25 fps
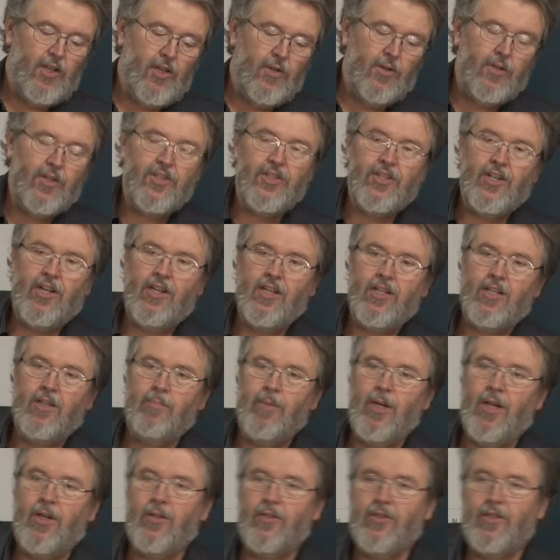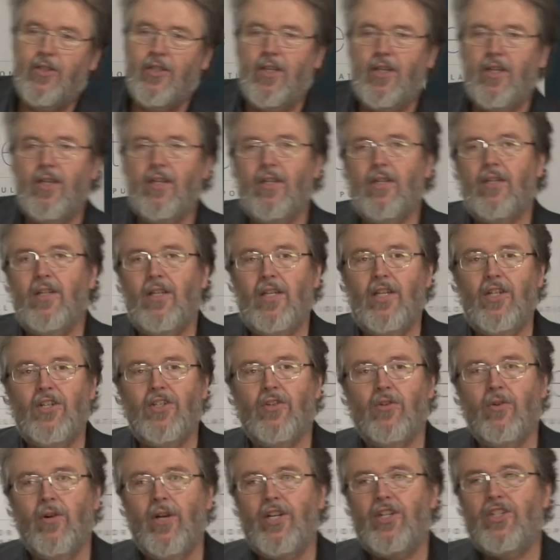You can talk about the
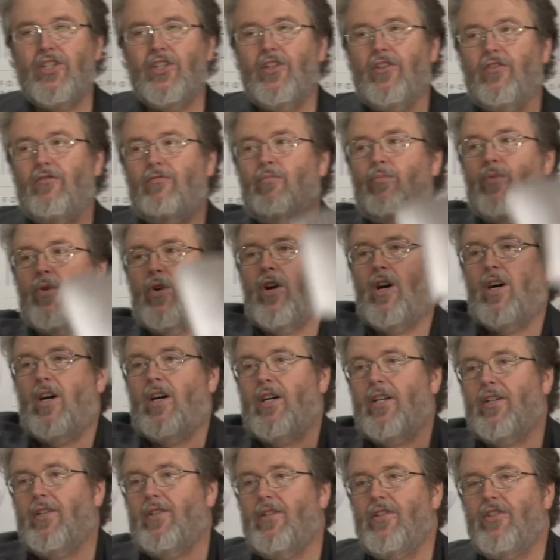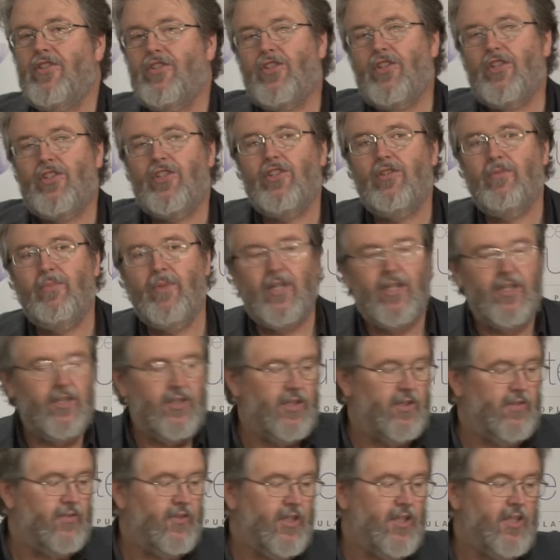integration of broad system
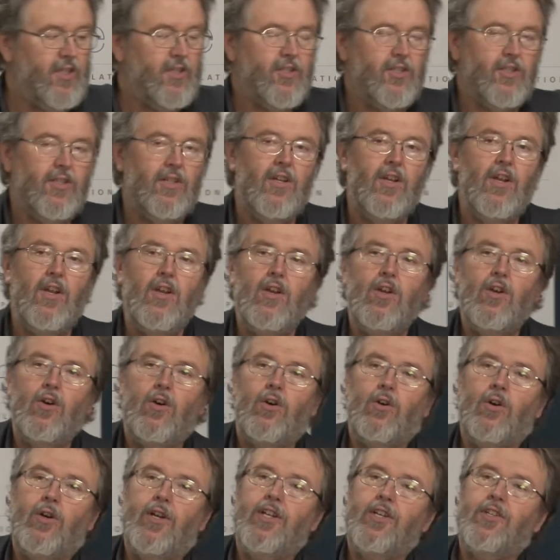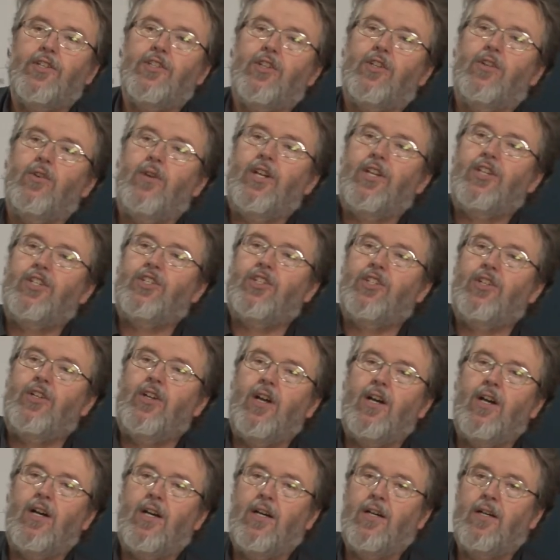activities or
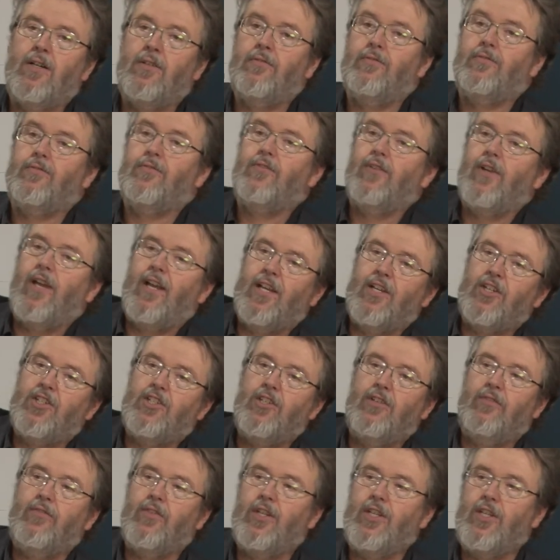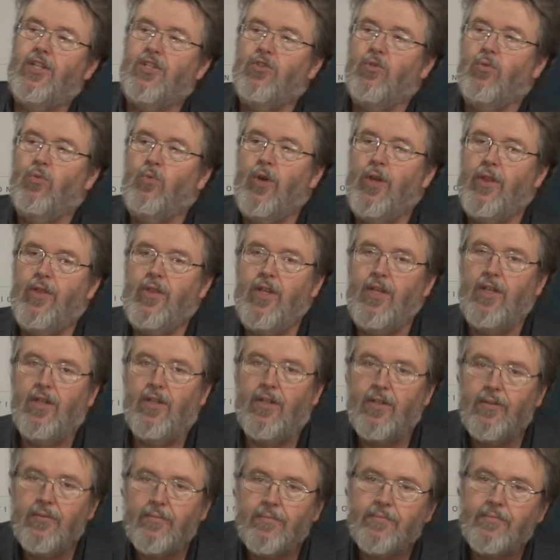integration of activities
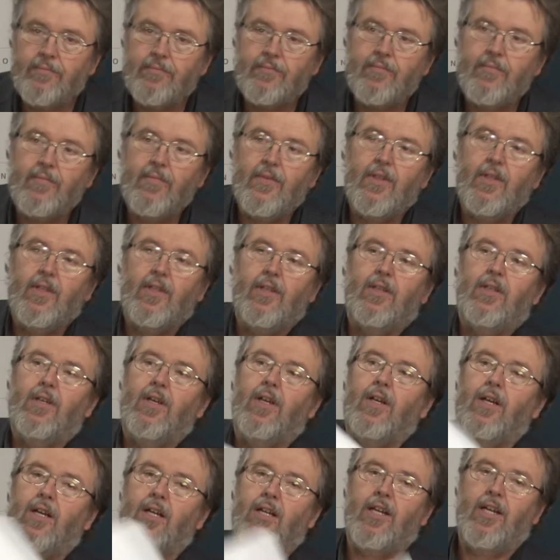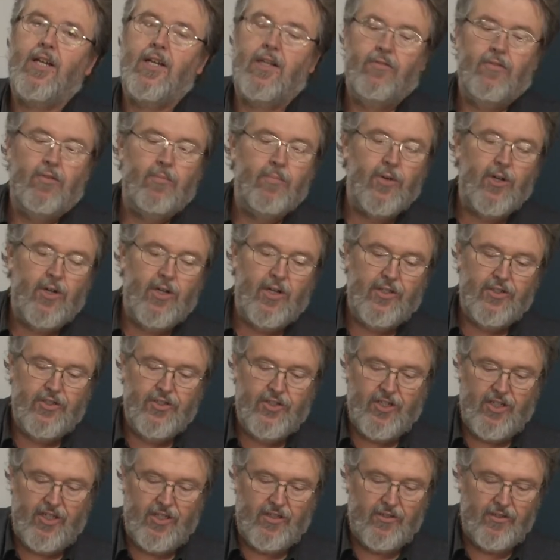within a kind of a
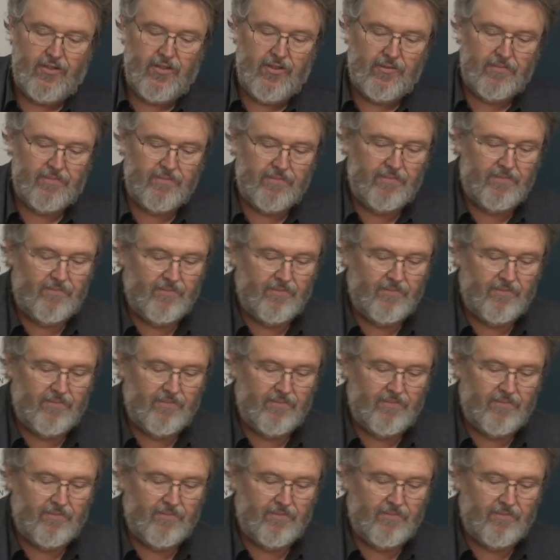broad sector.